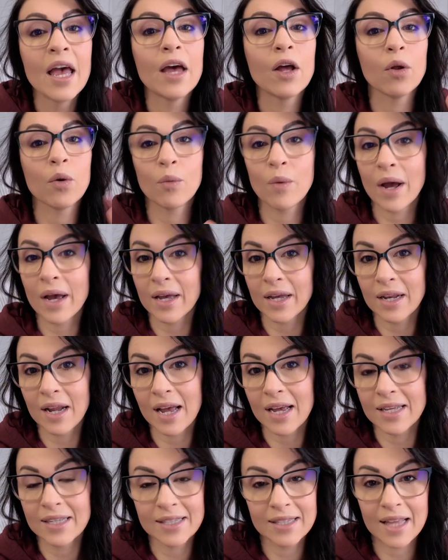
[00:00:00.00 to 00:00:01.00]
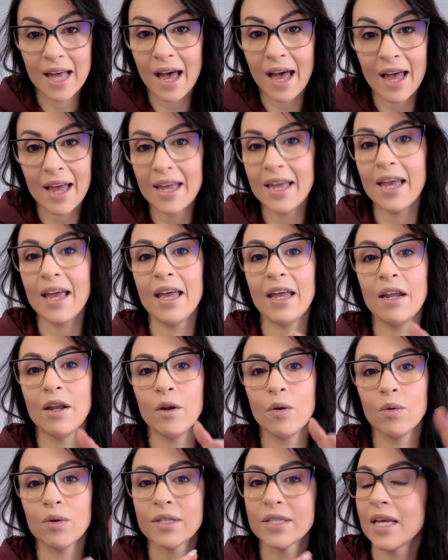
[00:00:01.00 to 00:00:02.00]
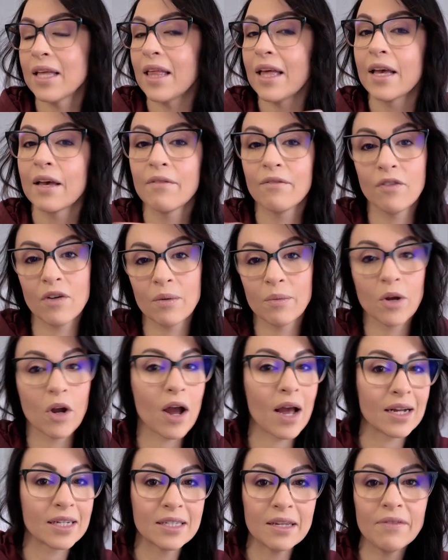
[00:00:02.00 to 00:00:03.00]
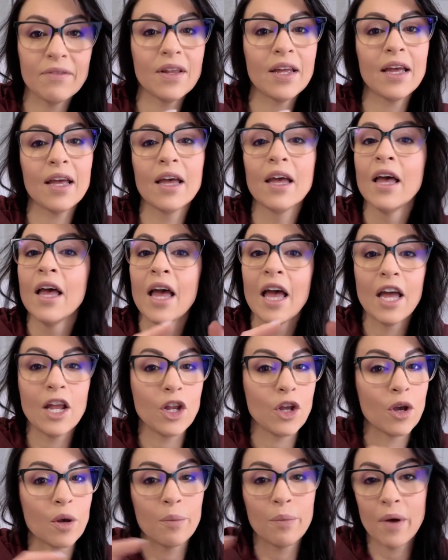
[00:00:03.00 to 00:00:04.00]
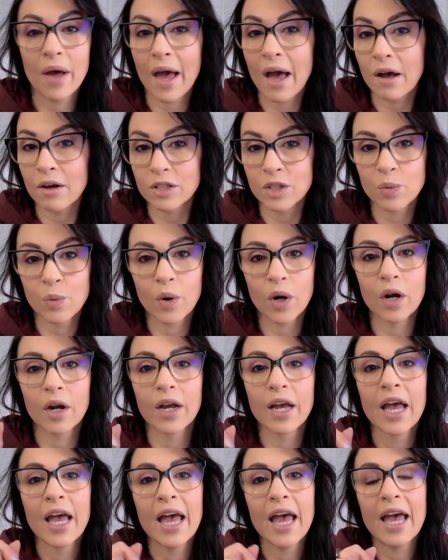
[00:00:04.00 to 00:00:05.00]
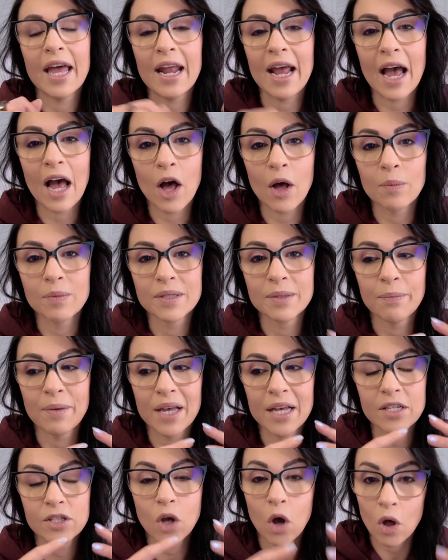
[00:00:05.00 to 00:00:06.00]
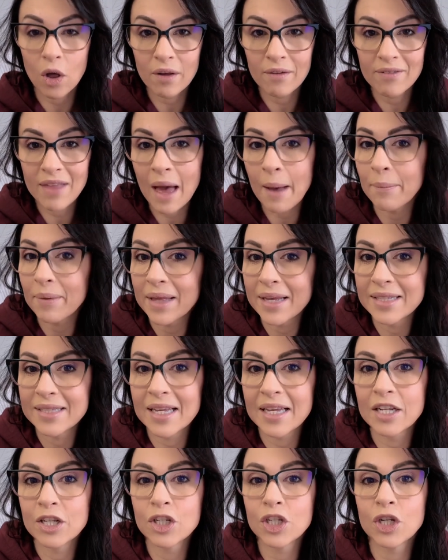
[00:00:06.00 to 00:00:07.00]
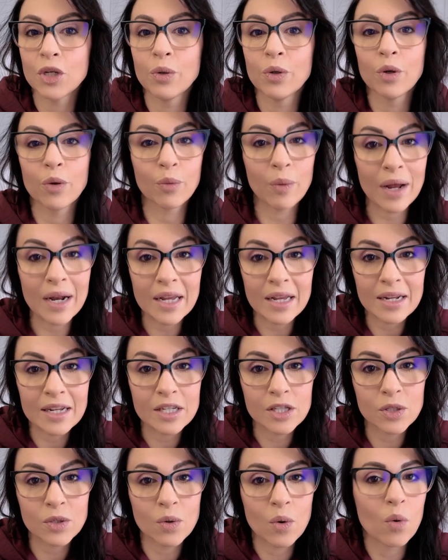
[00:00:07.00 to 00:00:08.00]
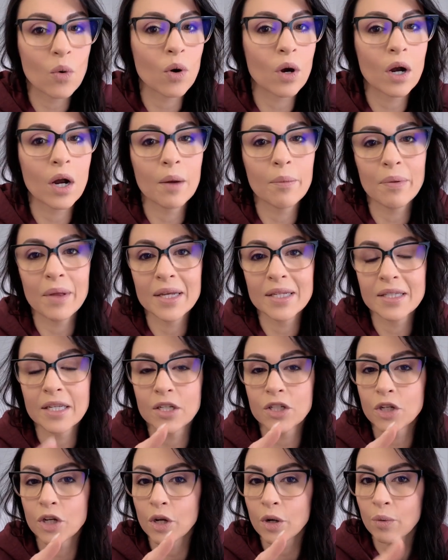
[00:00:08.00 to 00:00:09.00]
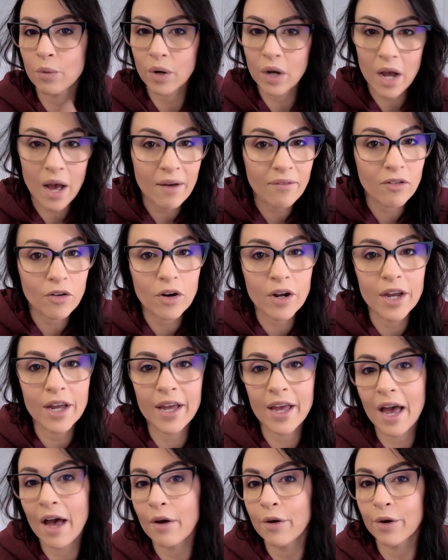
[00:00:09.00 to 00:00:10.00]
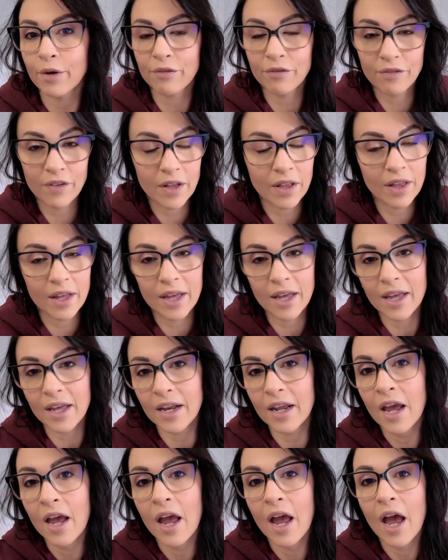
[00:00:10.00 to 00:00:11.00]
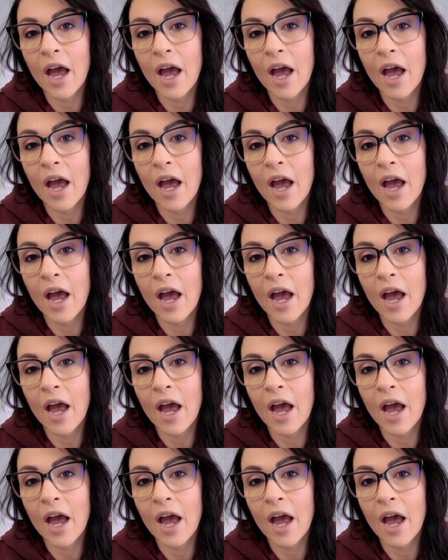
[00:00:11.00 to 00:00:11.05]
it'll recognize that and it will say like confirm your activity, and you can put housework, and it helps because all of that plays into your readiness score. It plays into your recovery, how you're feeling.